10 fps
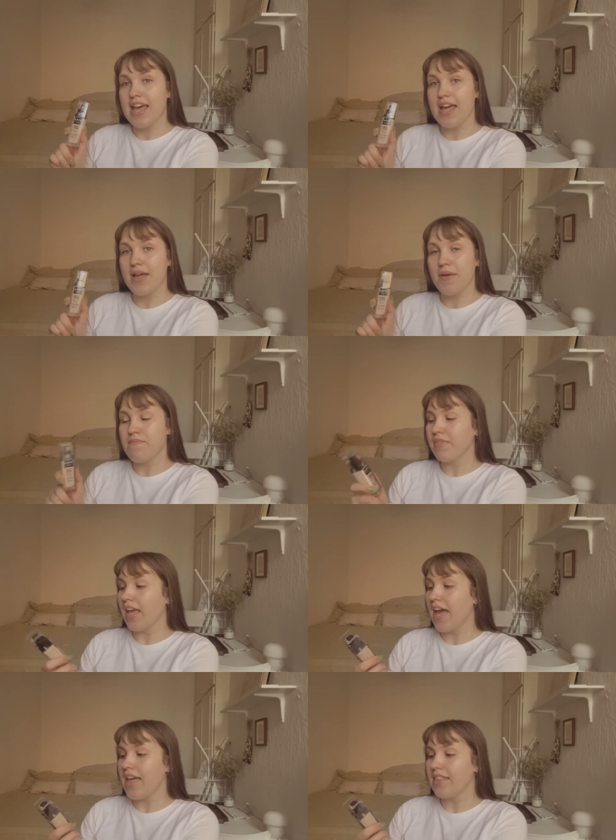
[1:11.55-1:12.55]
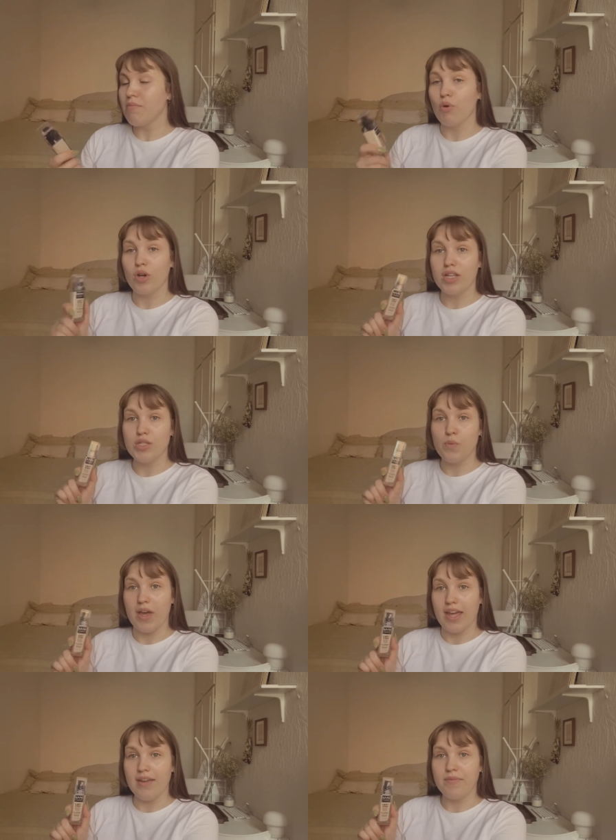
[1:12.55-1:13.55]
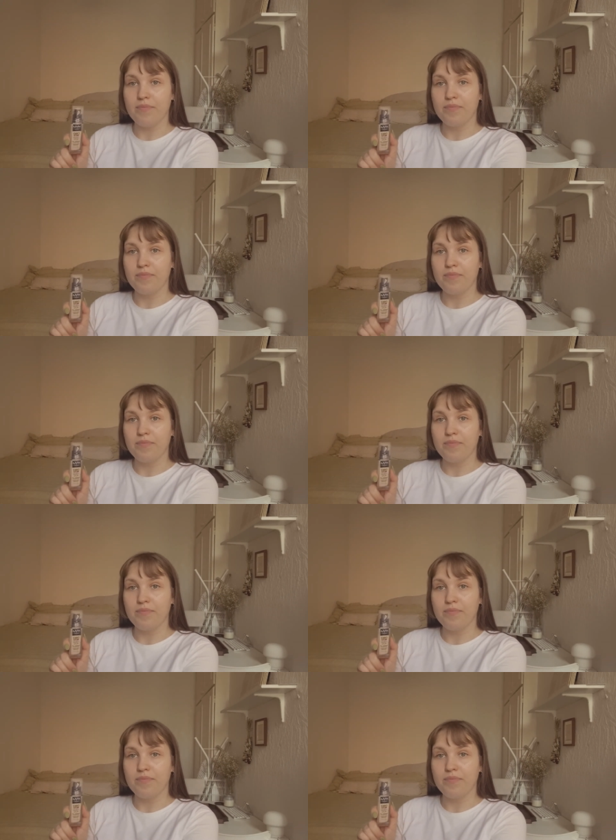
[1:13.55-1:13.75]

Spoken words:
and the Born This Way,